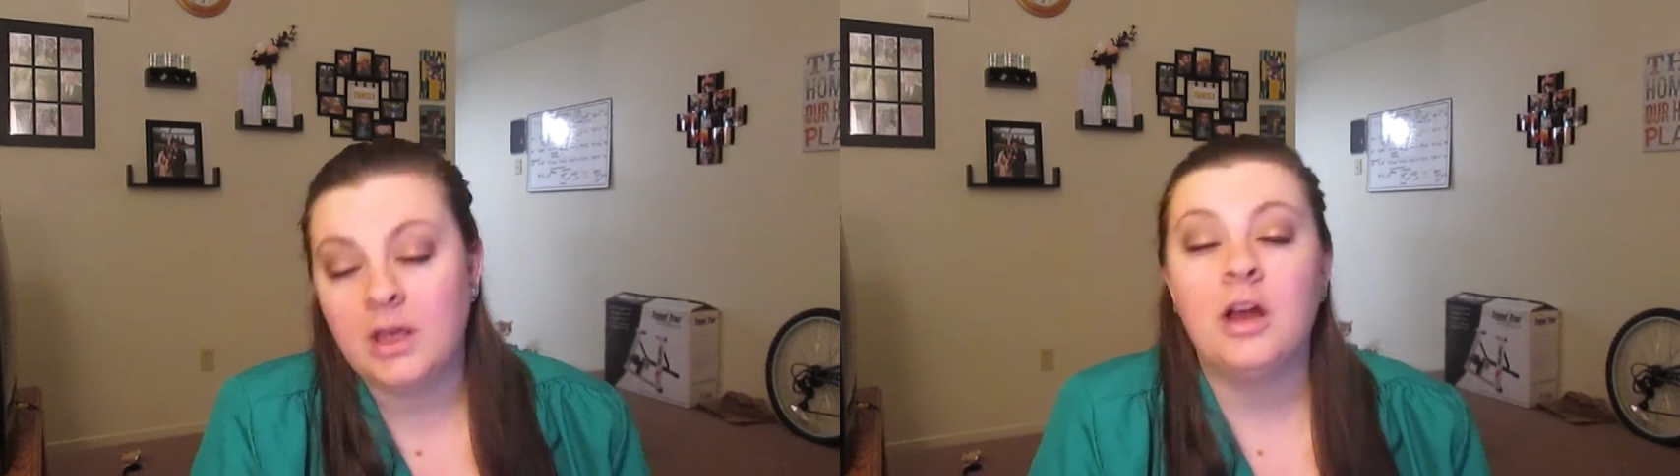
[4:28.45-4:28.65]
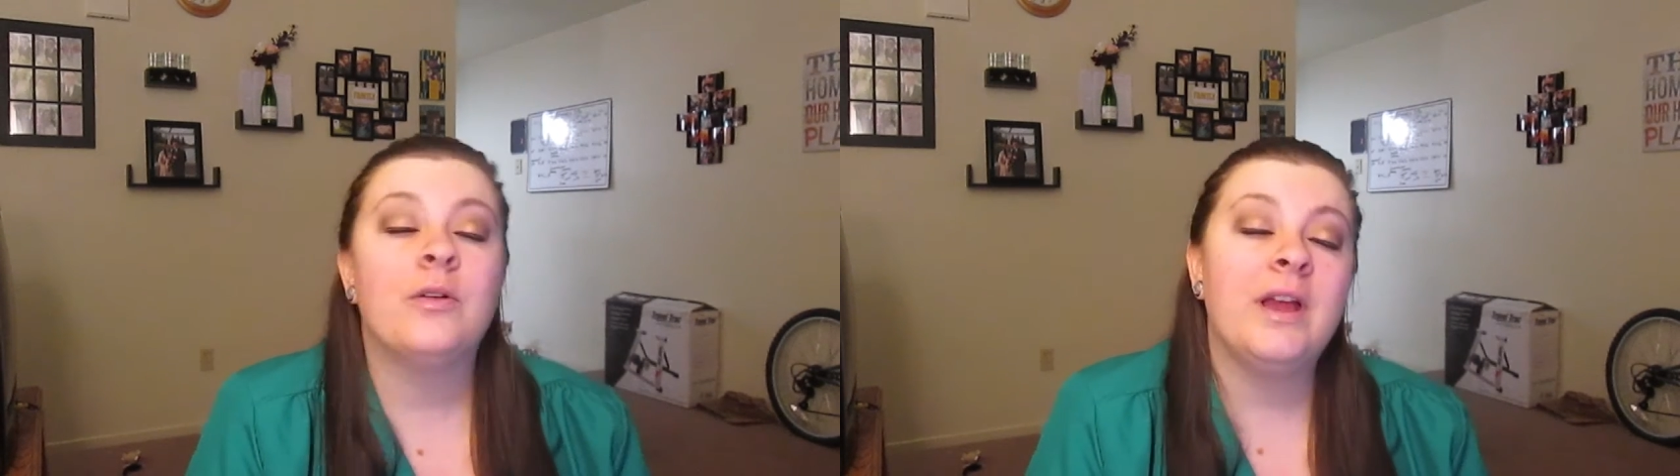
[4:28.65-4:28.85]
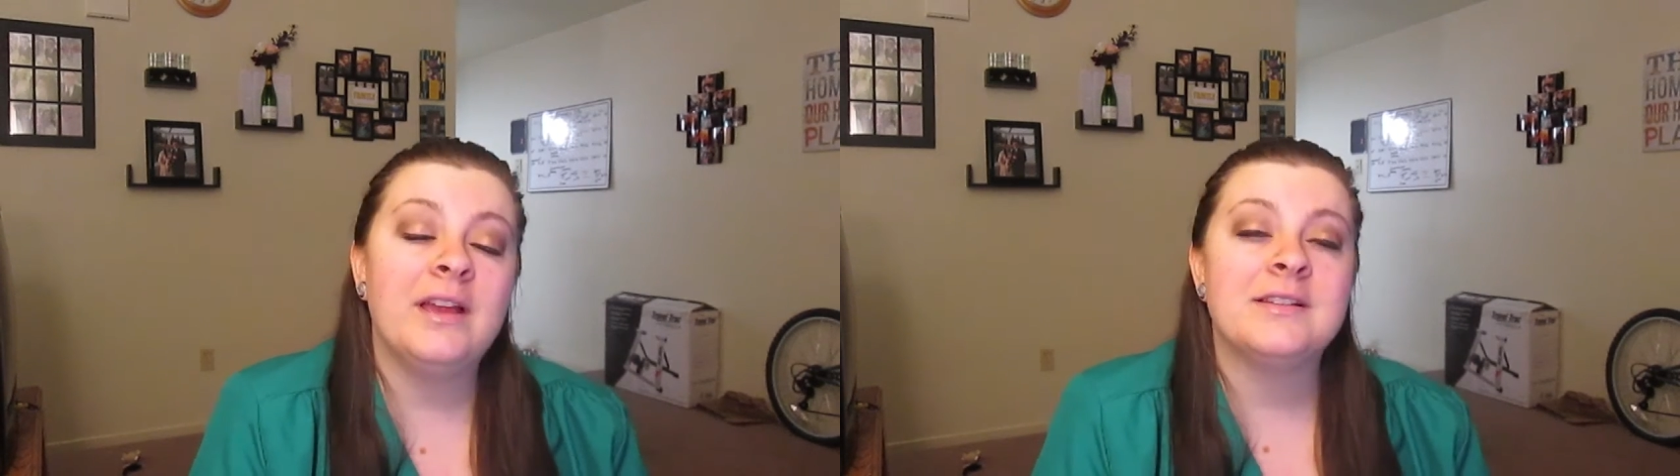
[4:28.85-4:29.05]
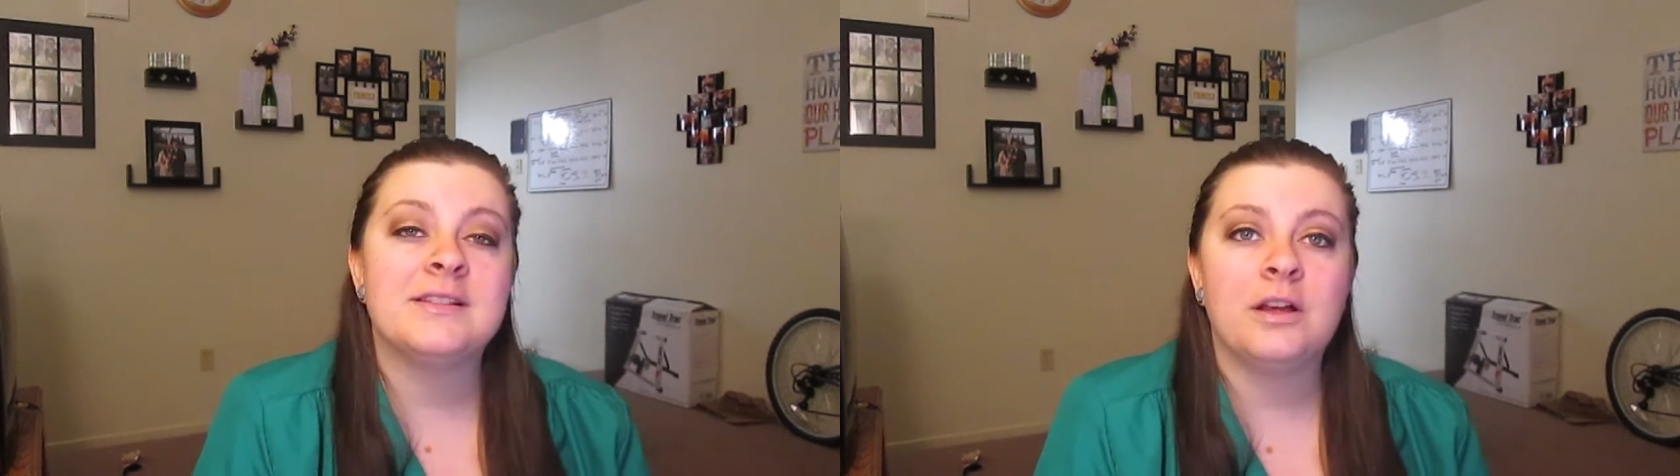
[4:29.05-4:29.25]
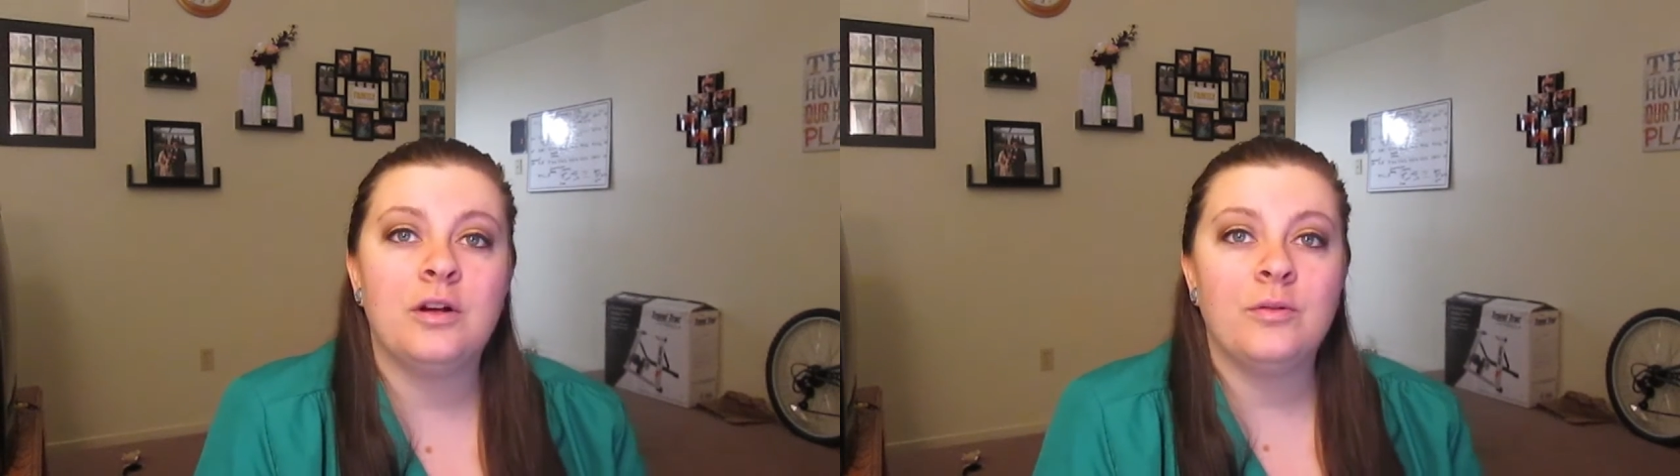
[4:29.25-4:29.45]
Okay,
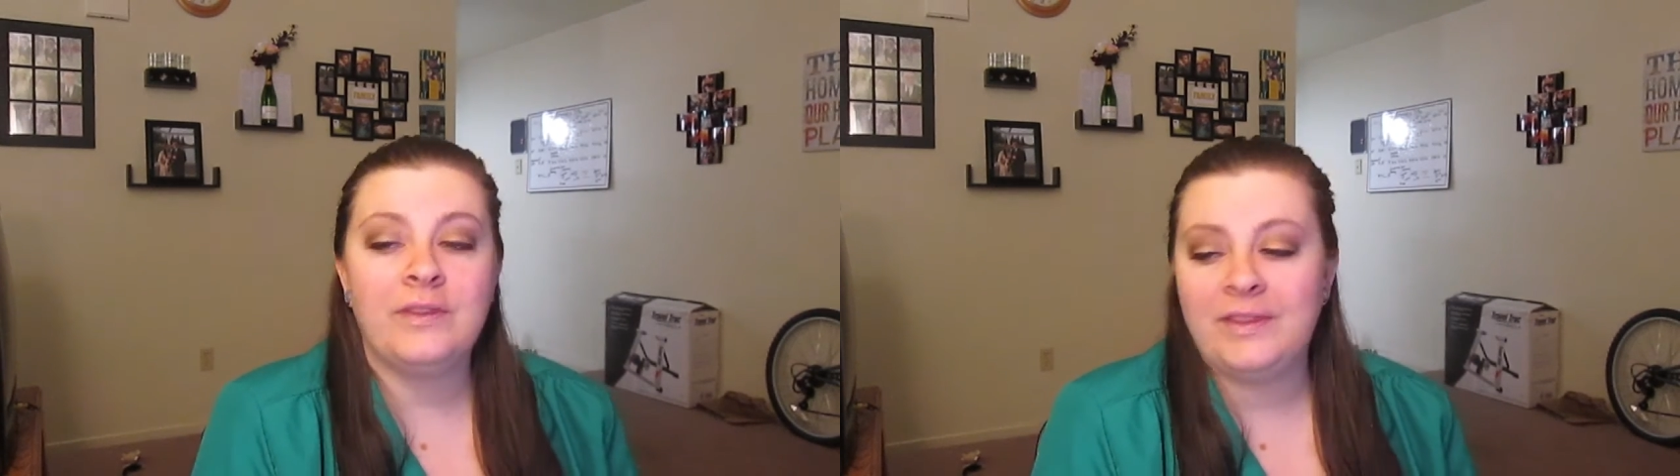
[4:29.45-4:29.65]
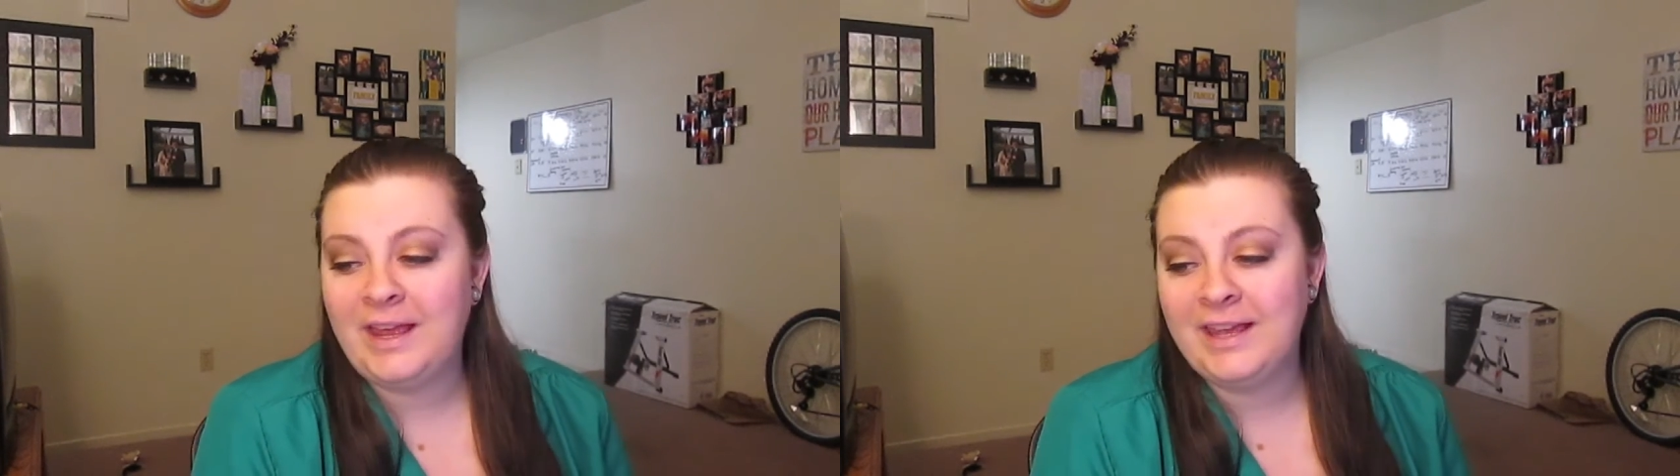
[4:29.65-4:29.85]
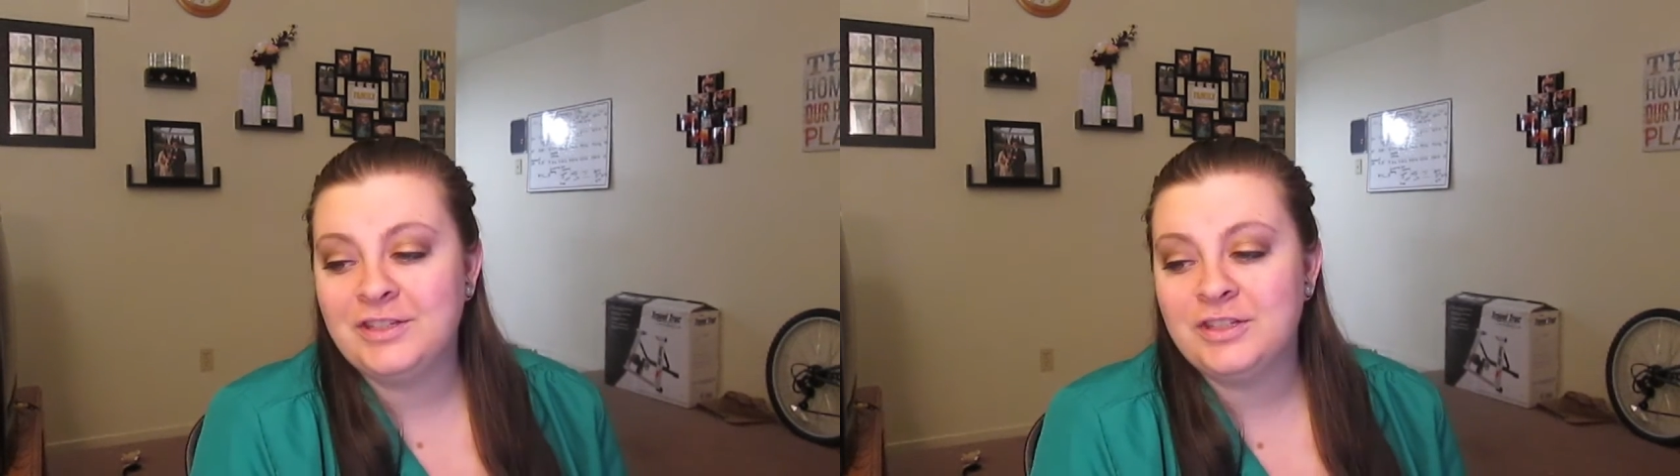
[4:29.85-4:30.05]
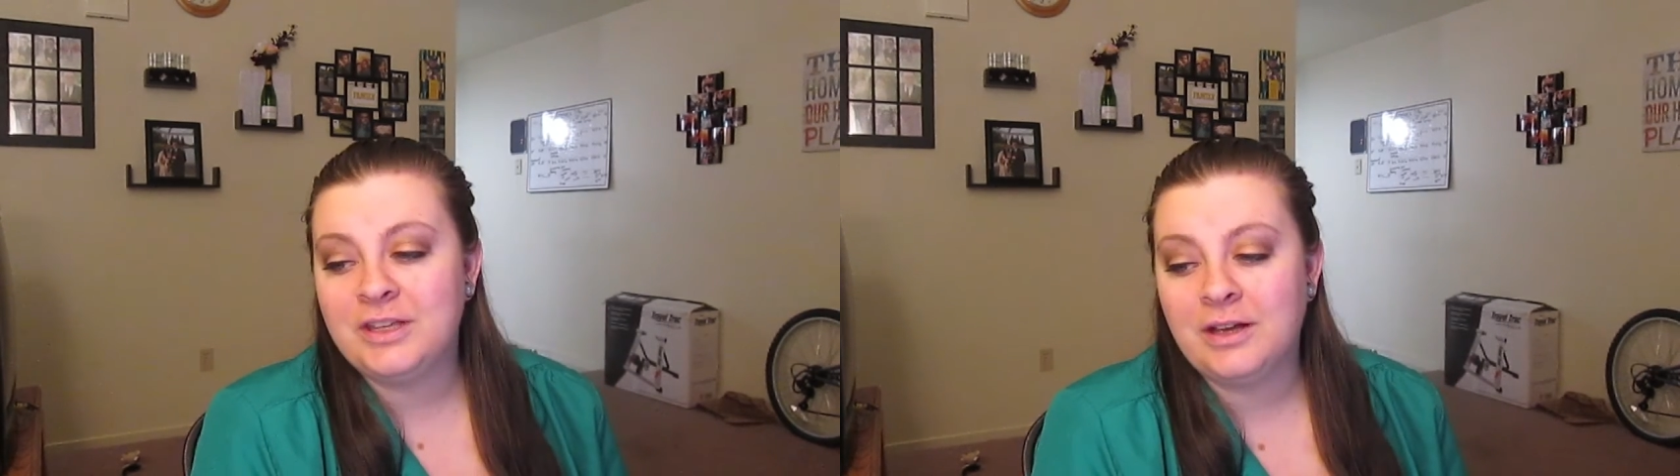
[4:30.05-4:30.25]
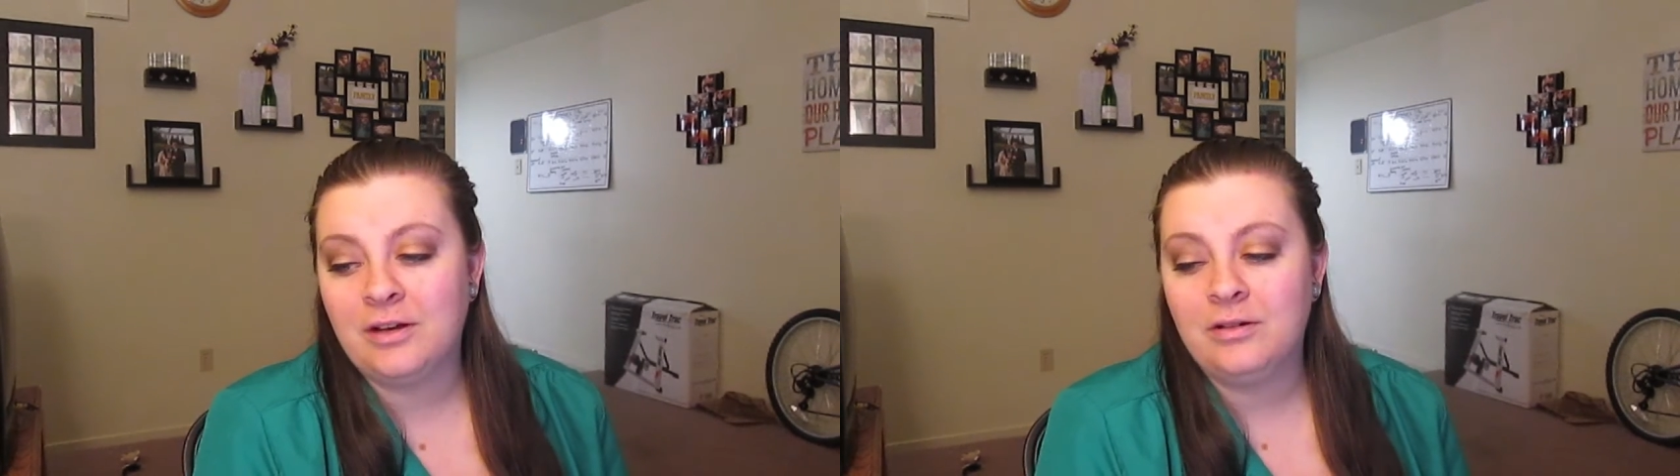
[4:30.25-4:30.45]
so the
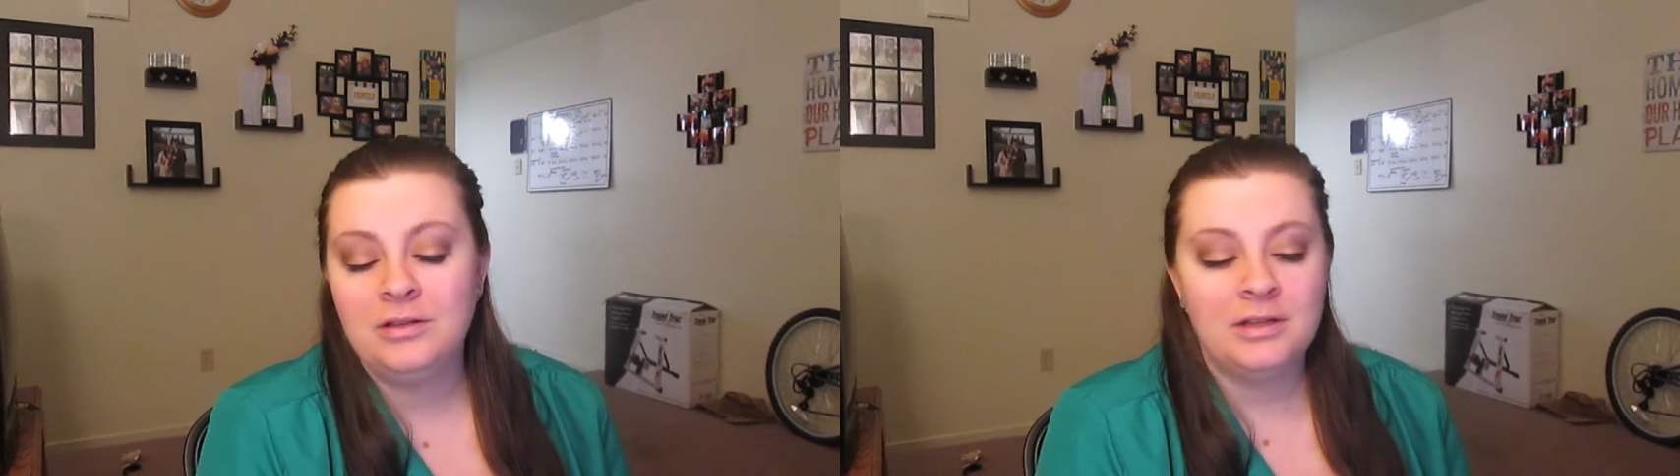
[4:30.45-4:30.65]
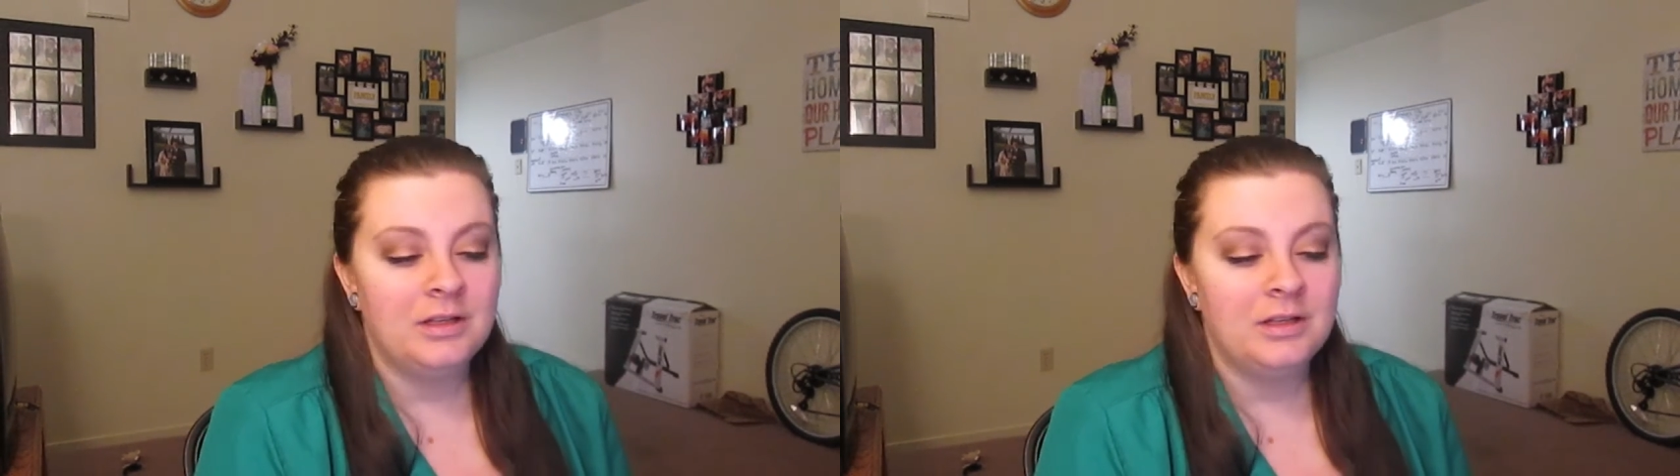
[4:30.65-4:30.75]
HDL